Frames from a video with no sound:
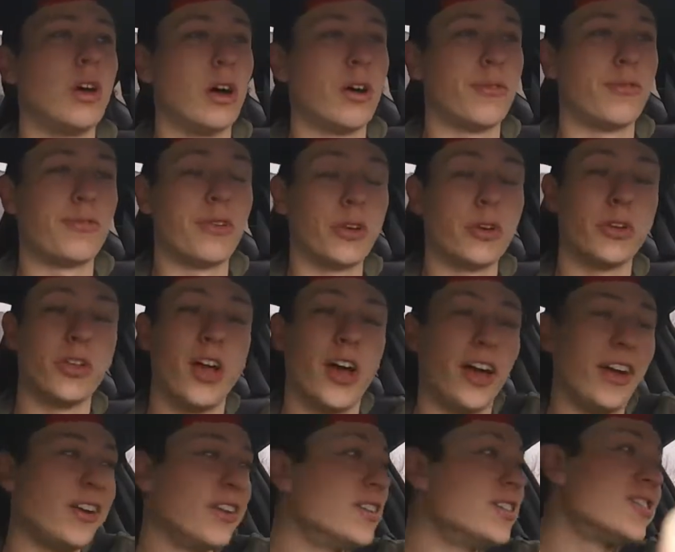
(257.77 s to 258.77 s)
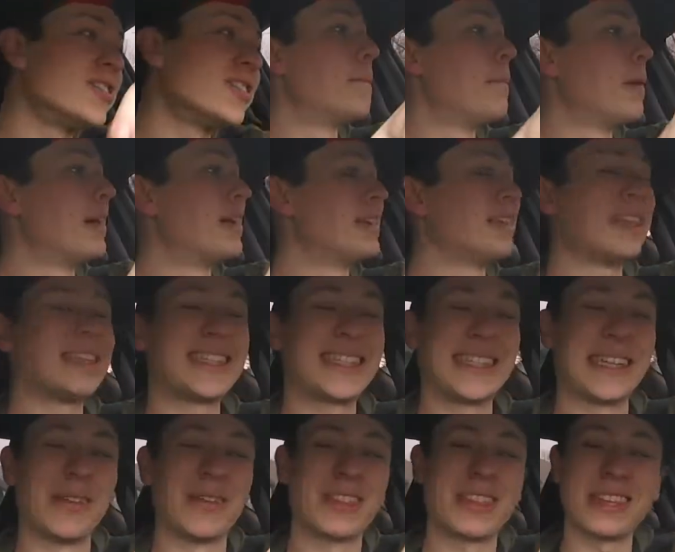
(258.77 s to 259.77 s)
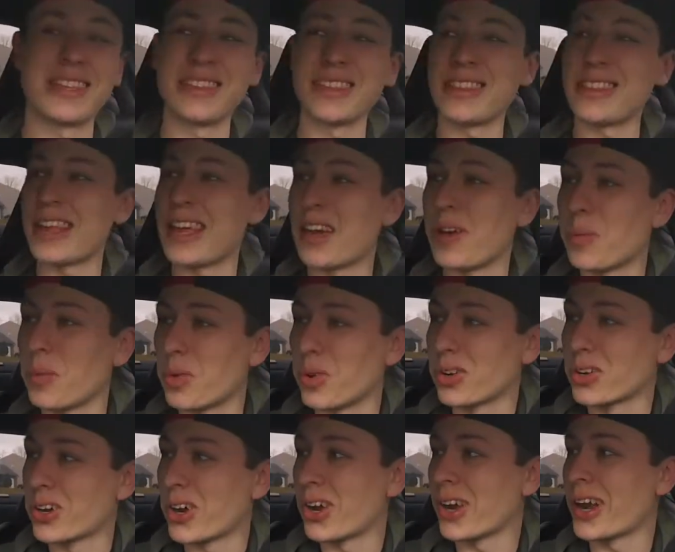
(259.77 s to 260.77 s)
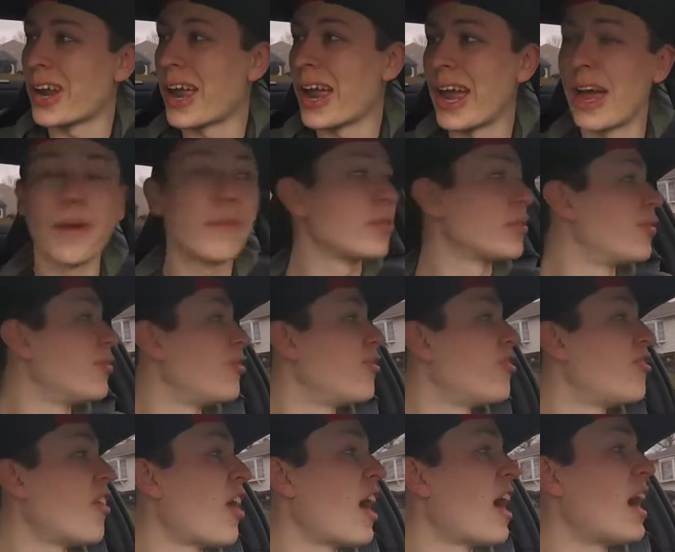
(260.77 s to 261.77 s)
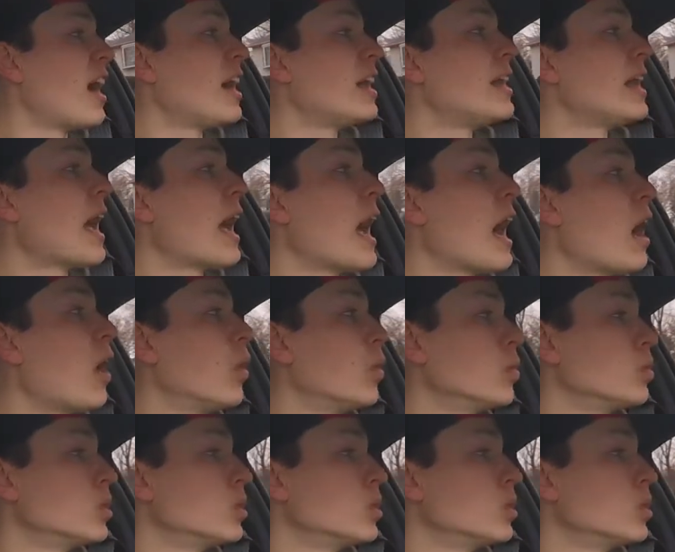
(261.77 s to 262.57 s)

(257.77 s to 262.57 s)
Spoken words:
on fender liners, but that's something that we're gonna have to find out.